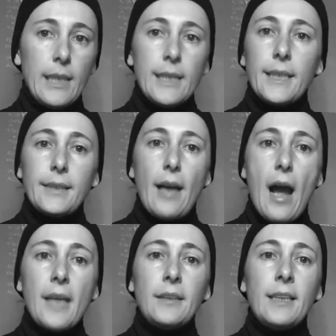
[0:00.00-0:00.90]
She
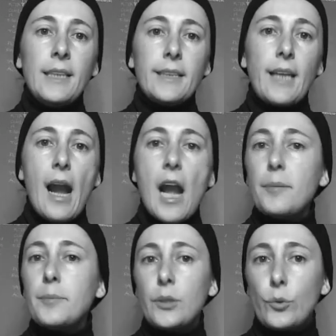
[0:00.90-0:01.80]
tied his
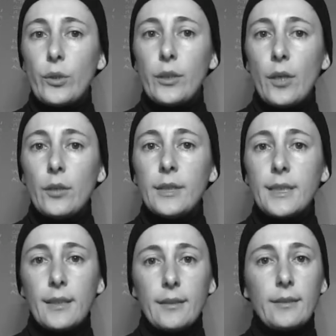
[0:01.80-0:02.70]
arms to the
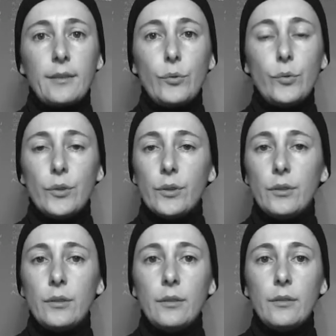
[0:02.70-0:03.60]
nut-sanded wood,
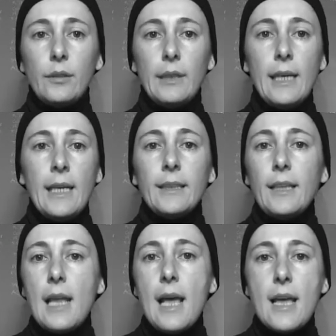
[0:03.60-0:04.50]
the
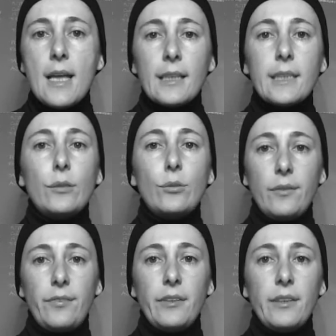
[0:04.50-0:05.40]
legs to the
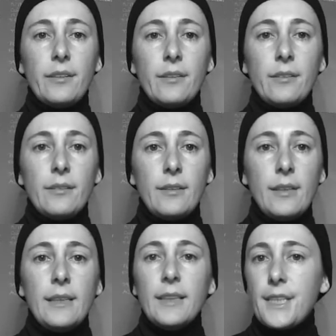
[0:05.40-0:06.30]
feet,
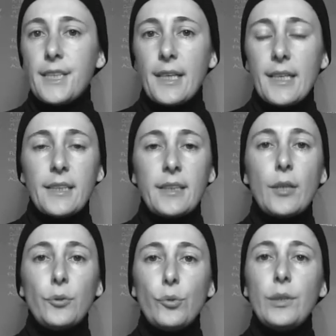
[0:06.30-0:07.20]
the chest
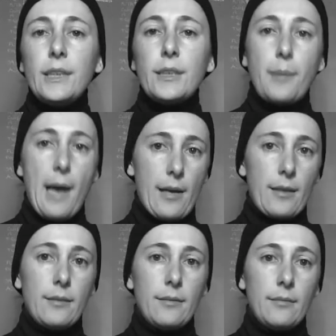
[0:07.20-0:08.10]
to its back.
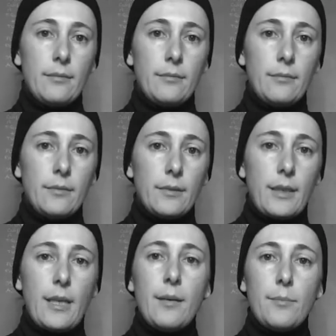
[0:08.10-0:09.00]

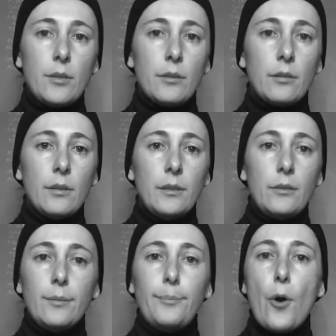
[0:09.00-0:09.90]
Come on,
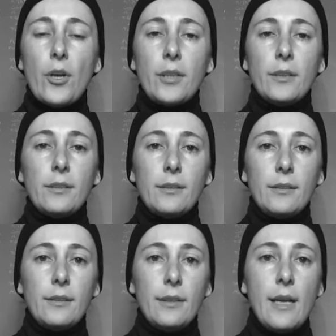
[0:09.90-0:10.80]
to the point.
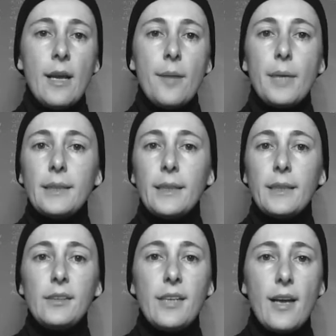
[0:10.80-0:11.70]

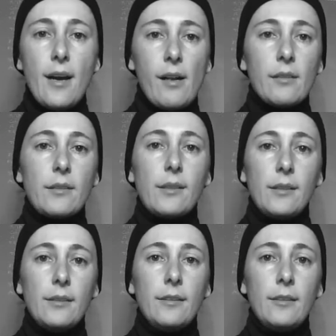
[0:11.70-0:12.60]
Beatrice yelled.
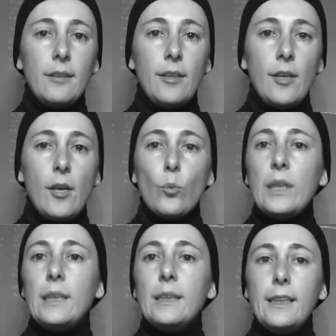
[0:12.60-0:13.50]

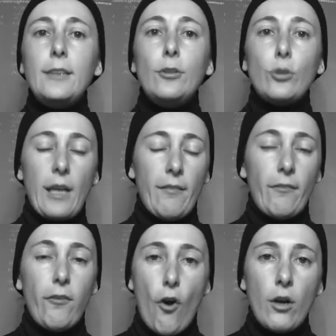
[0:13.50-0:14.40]
What did you come
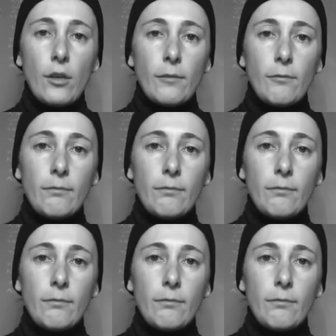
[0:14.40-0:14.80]
for?